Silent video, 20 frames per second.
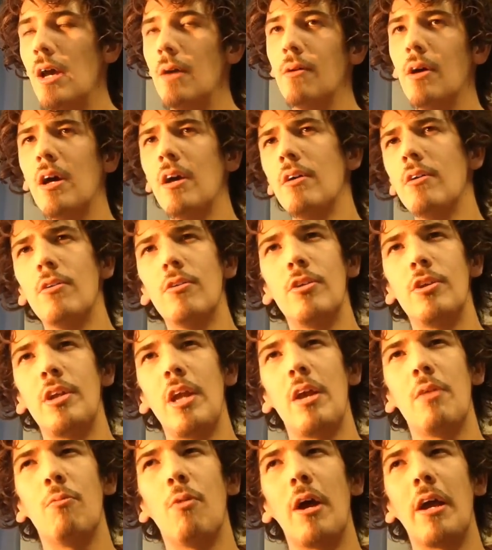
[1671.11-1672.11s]
I don't
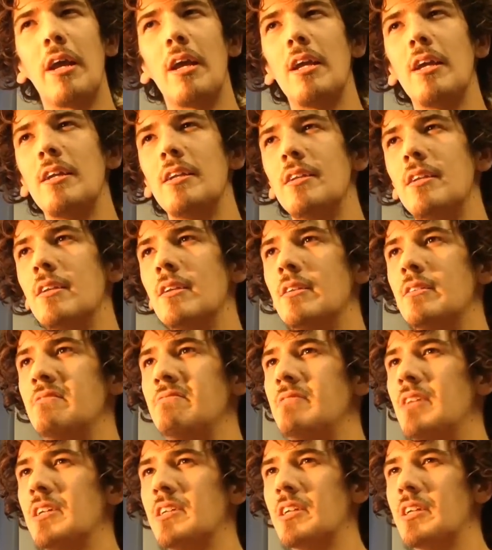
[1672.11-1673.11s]
understand why he
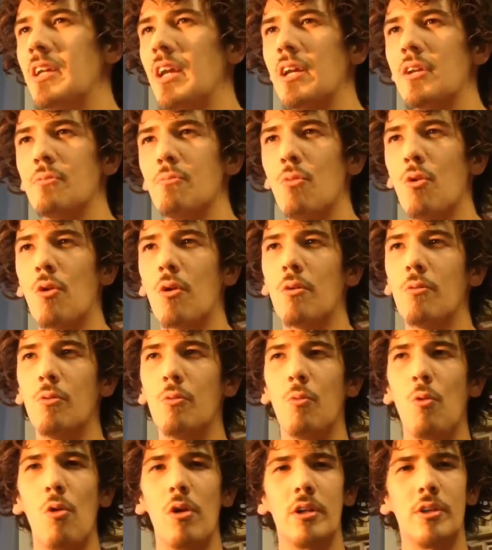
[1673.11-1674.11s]
doesn't get more
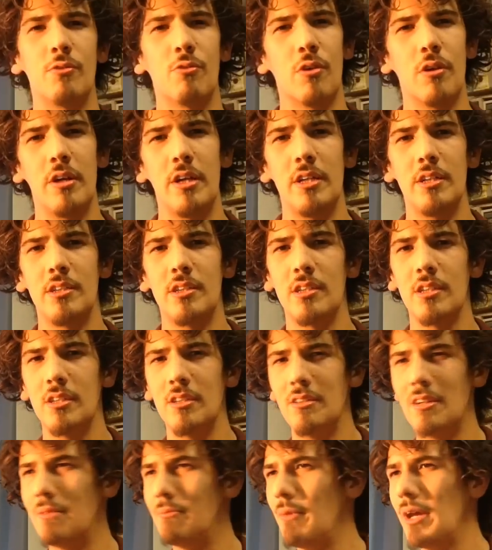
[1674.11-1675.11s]
rewards for his
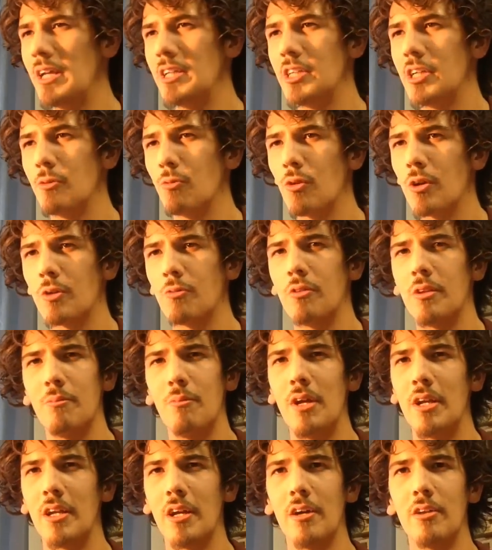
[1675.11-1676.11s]
amazing work with
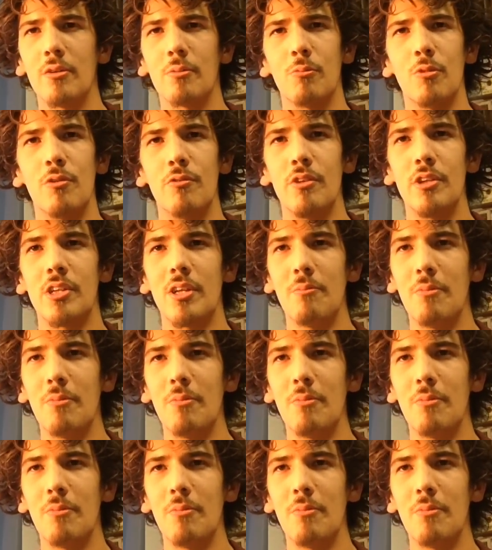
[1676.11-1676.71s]
many other movies.